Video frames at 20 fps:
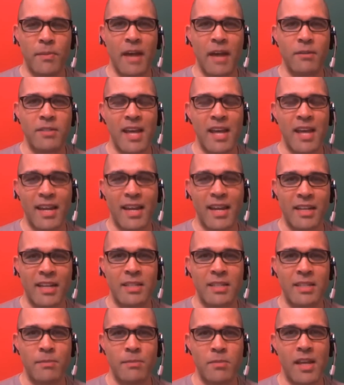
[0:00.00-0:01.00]
from the outside.
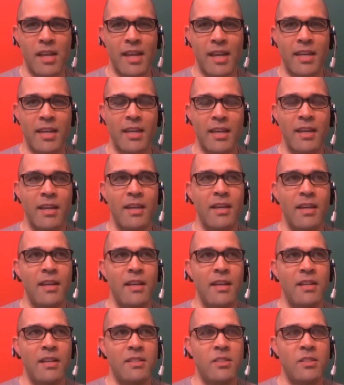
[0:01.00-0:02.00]
It seems like
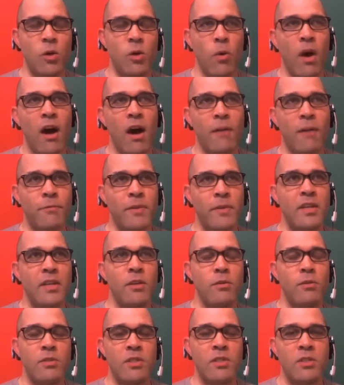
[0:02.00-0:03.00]
so
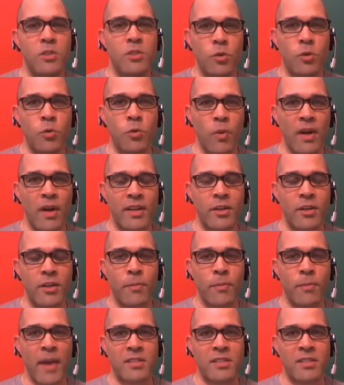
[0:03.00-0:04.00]
often you just do what
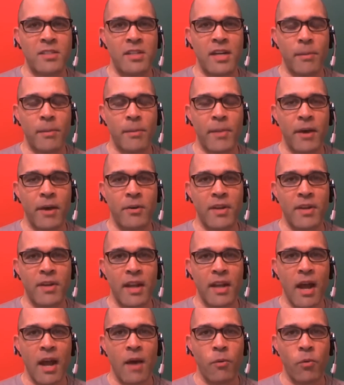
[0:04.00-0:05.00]
you're passionate about
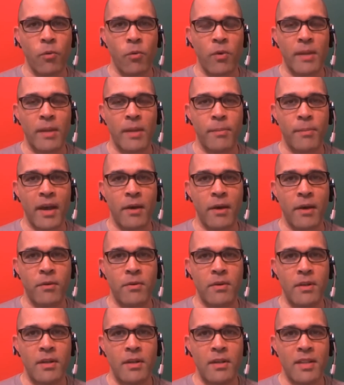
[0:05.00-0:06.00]
and not worry
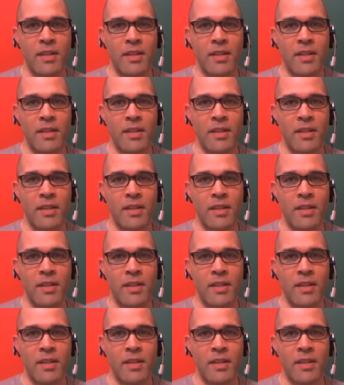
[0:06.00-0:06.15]
about.